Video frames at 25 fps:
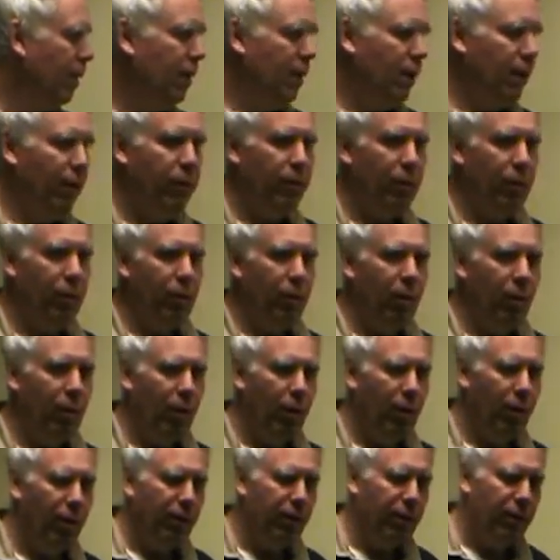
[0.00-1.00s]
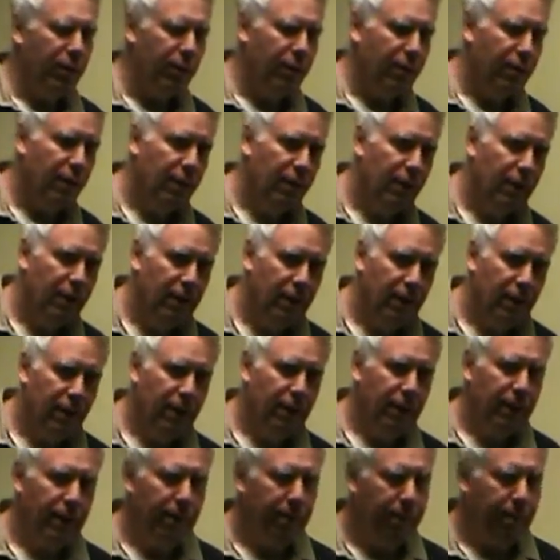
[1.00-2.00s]
If you go over
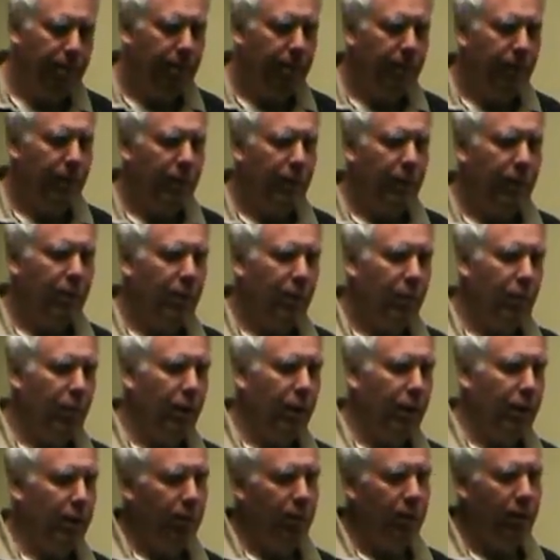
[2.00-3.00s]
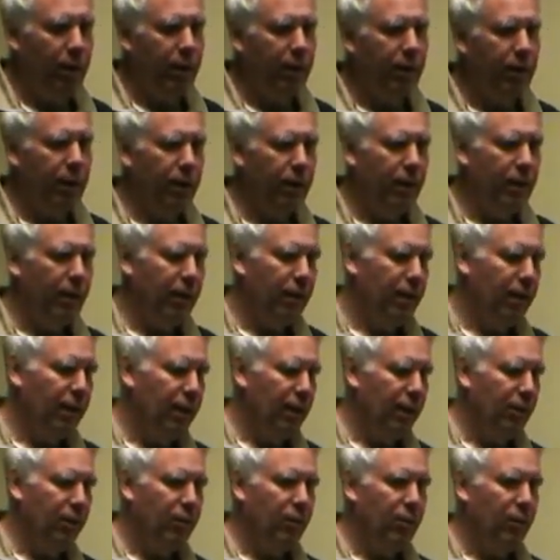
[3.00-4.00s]
21 and
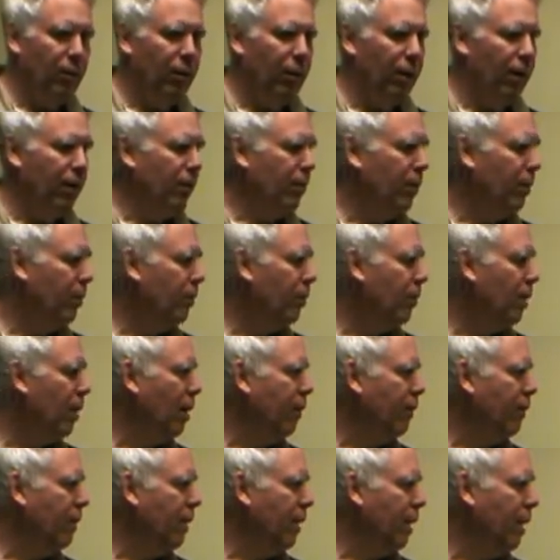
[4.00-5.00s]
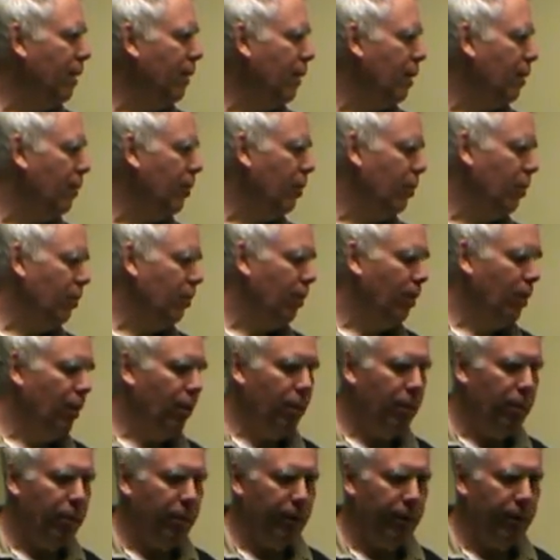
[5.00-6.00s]
it's no longer a soft hand, then you
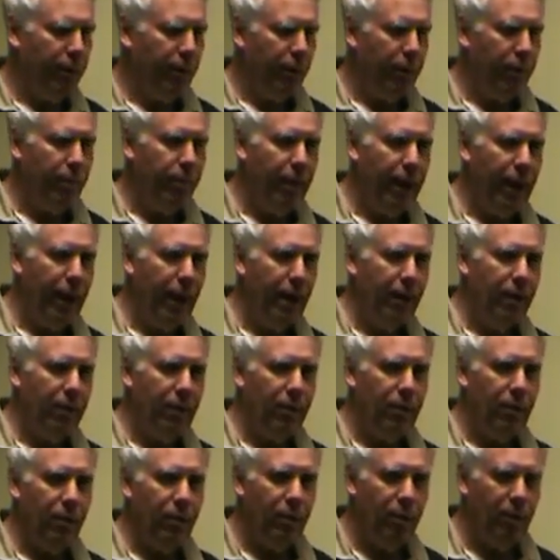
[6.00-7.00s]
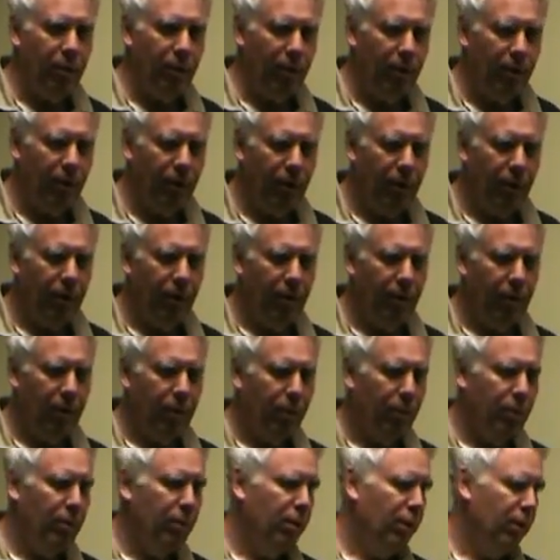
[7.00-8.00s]
revert back to the
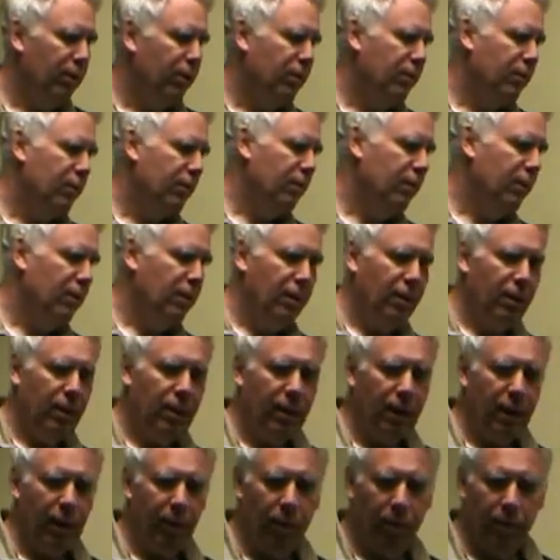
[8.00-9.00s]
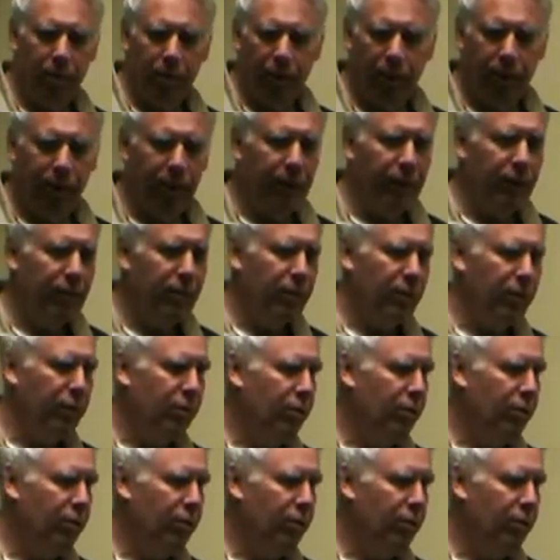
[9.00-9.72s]
rules that were previously